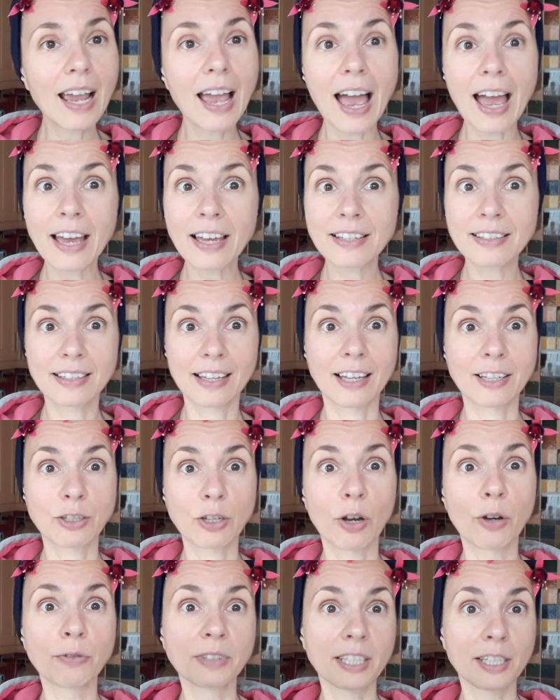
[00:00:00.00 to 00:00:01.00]
excess
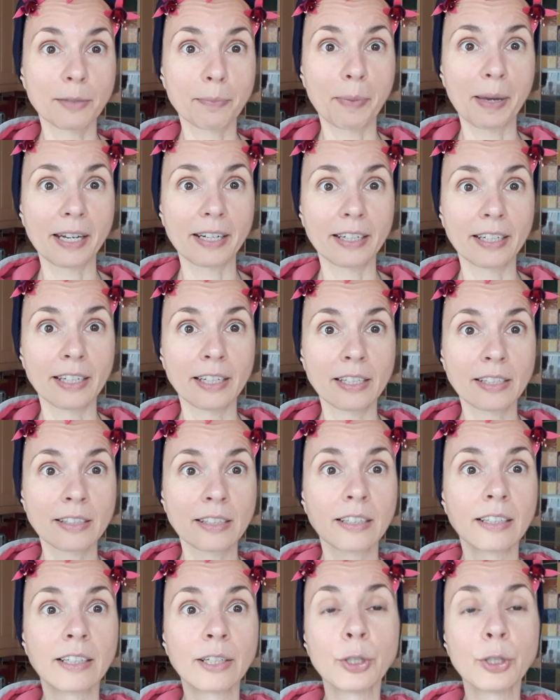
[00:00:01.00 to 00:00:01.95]
of these berries,